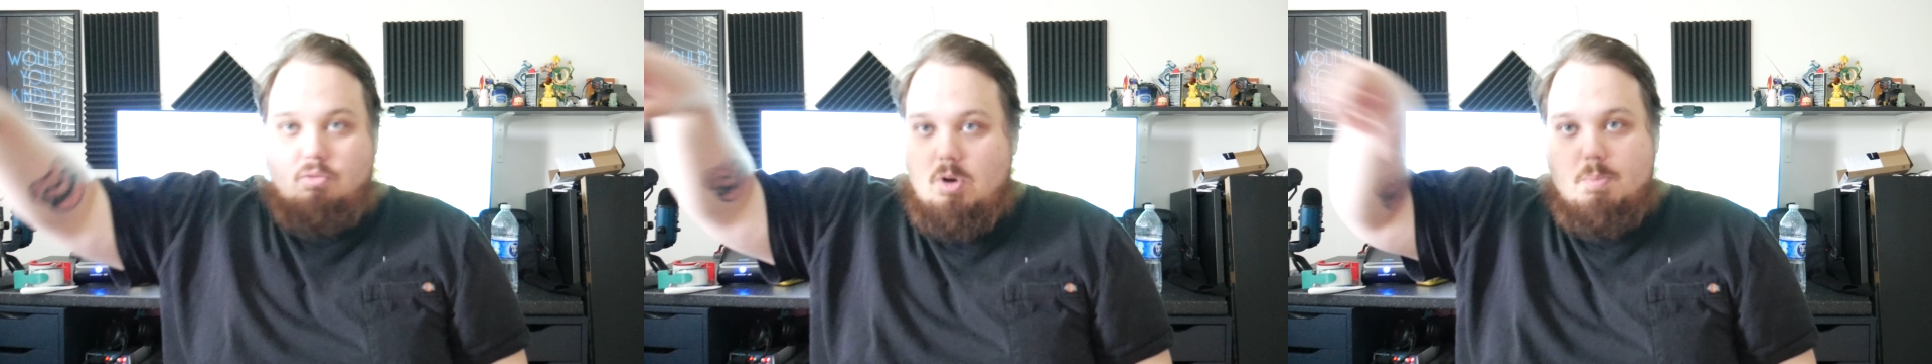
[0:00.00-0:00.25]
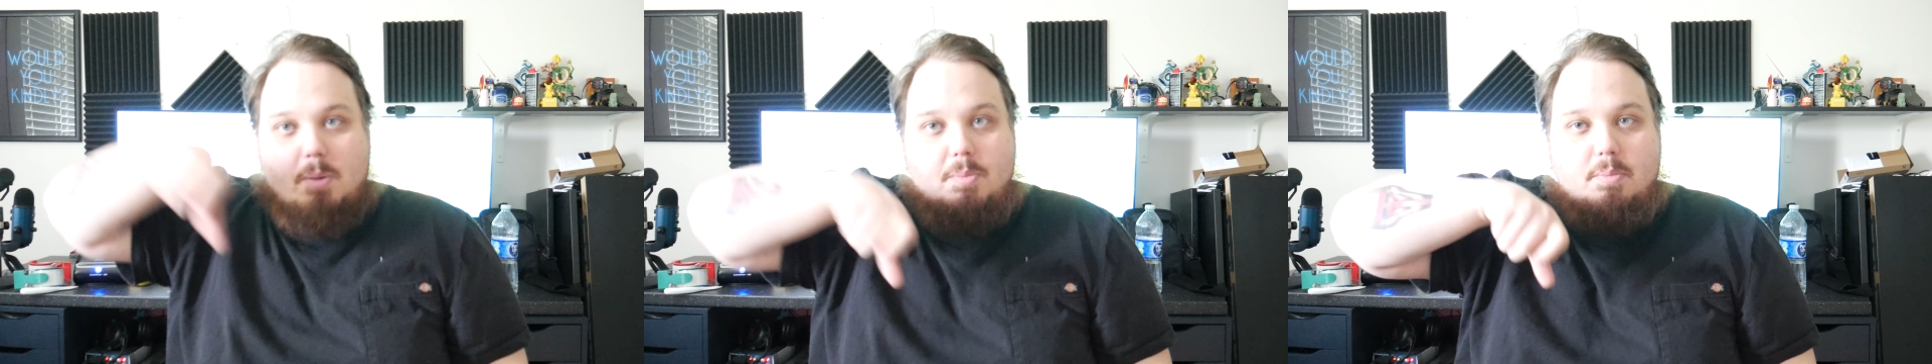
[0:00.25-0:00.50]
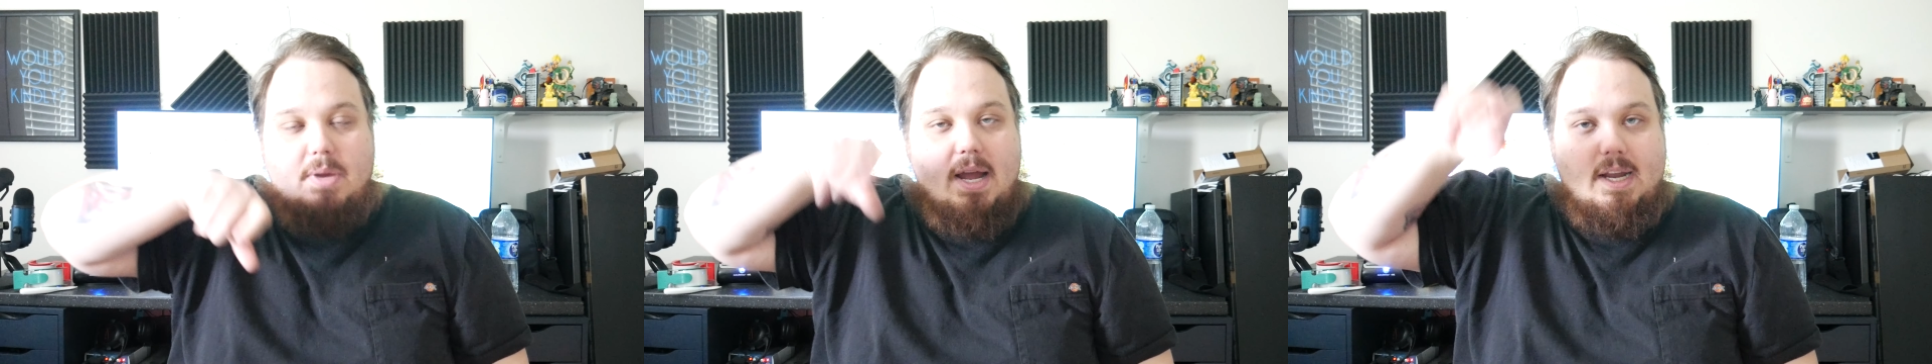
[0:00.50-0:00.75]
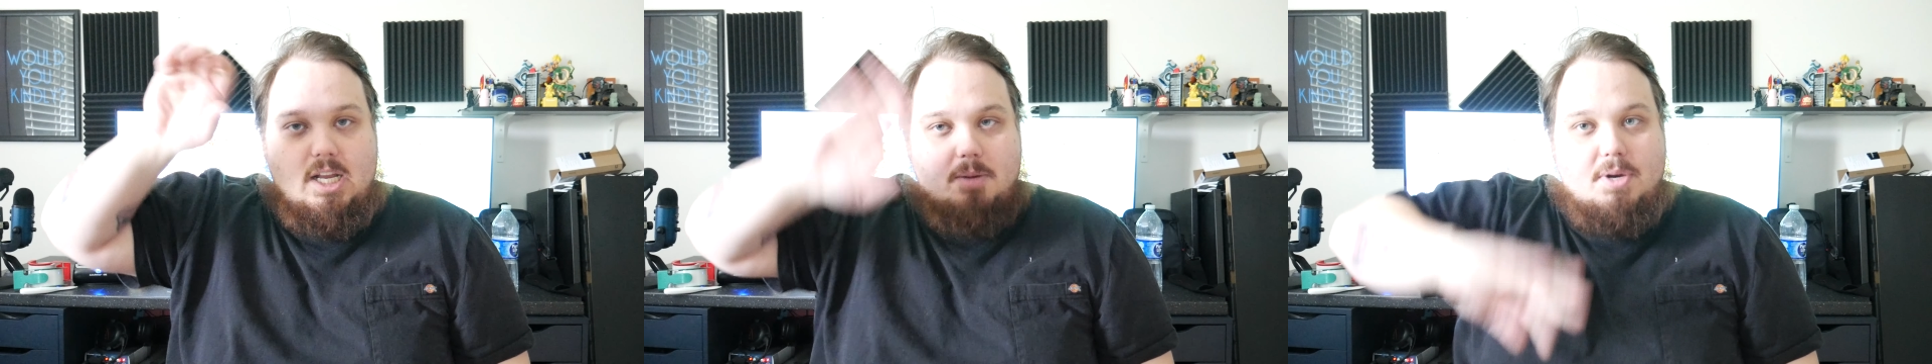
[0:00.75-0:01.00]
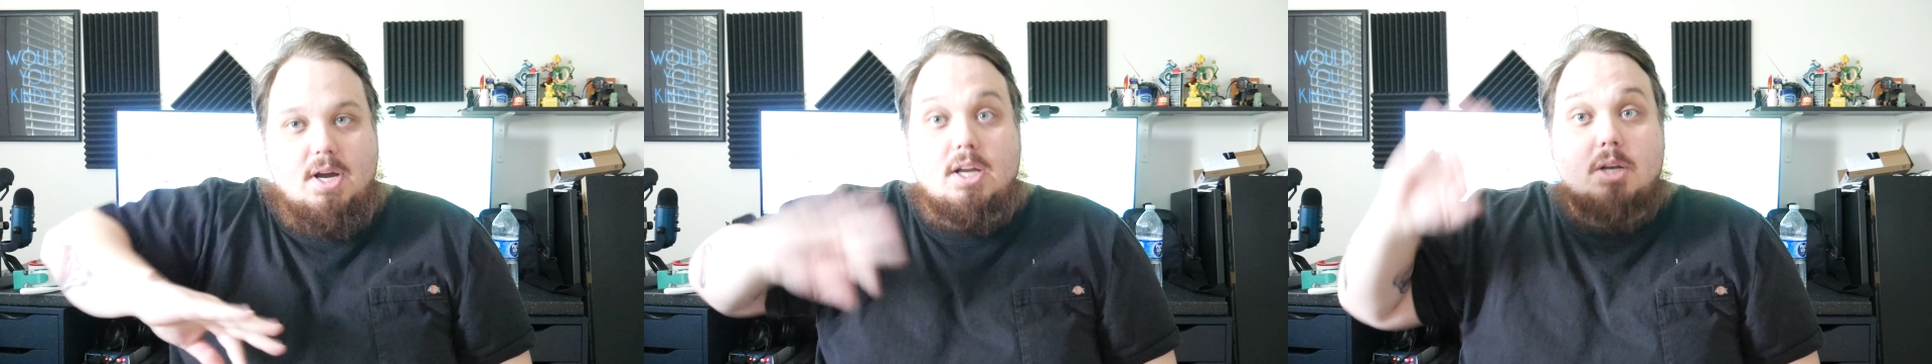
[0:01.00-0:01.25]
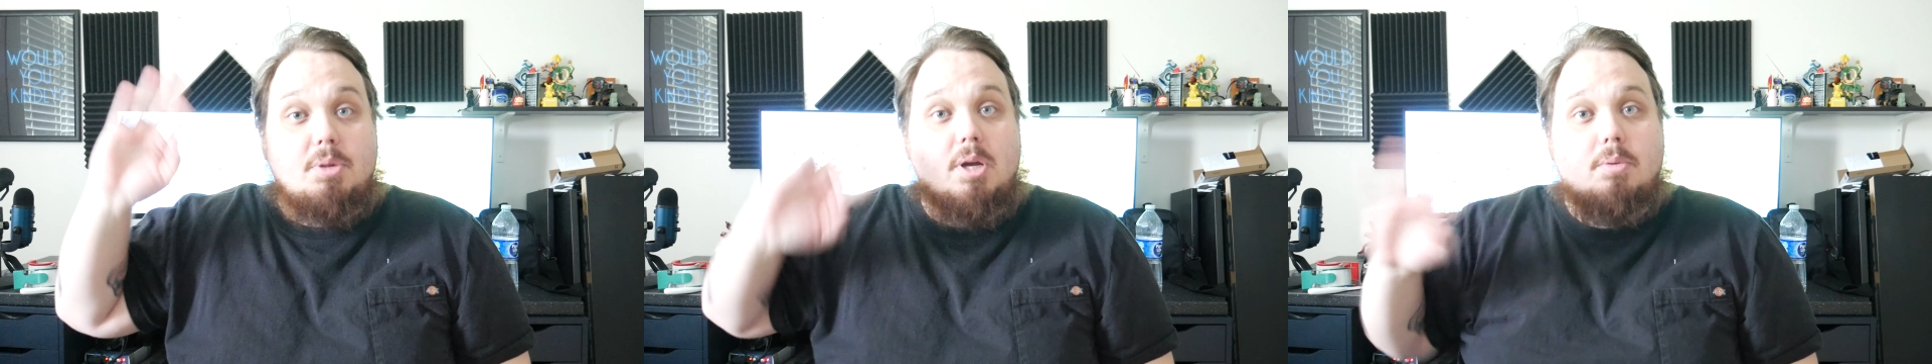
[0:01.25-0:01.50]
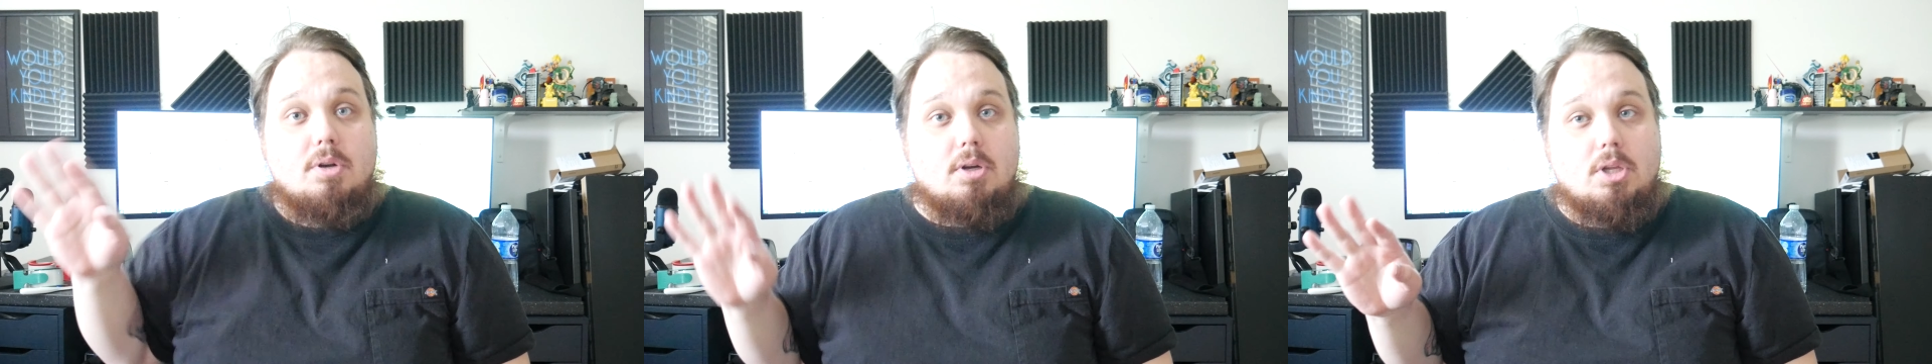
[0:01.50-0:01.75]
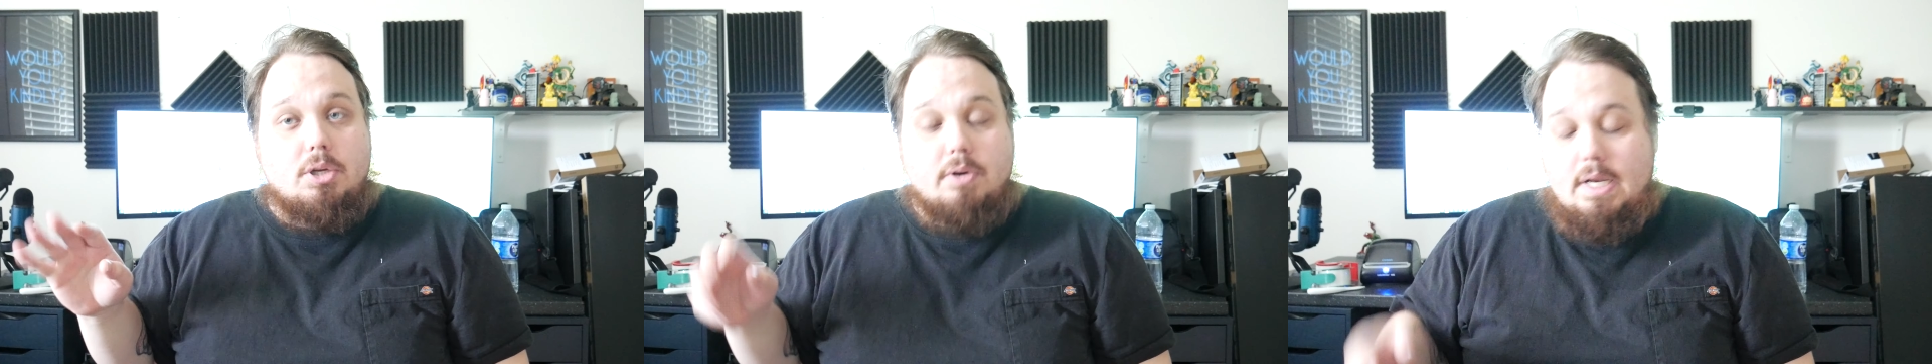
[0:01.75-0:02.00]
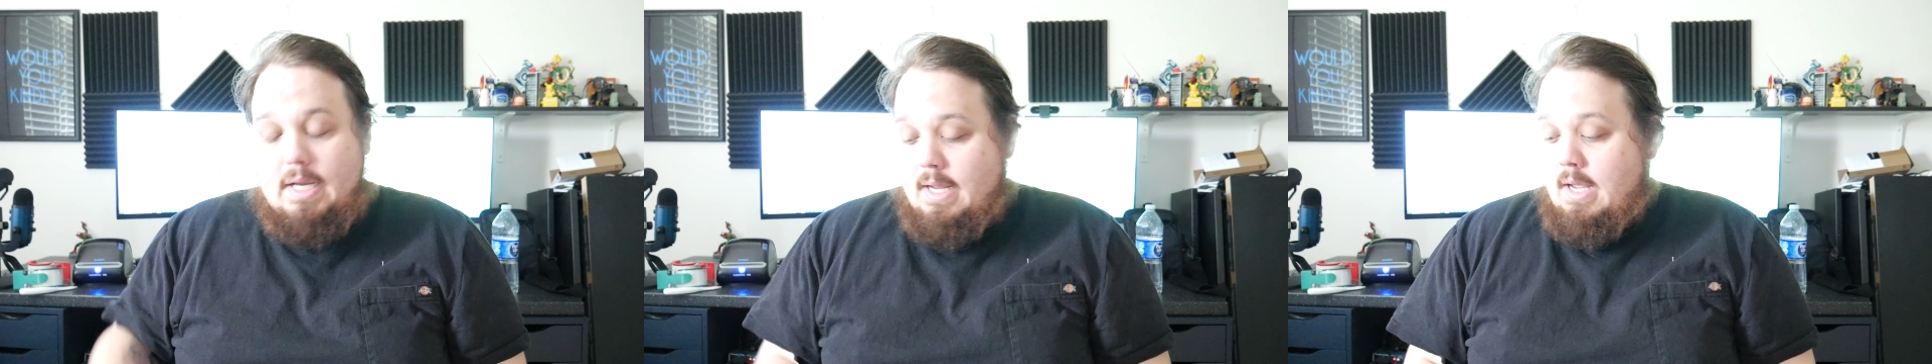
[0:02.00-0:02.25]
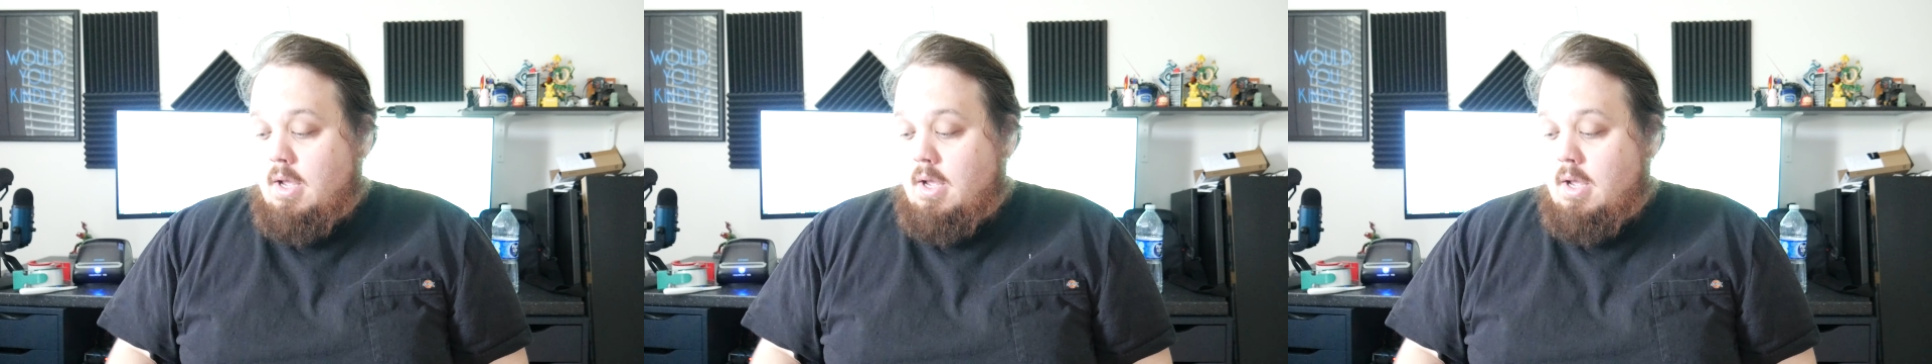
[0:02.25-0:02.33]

rip up the back and I'm not going to be able to glue it.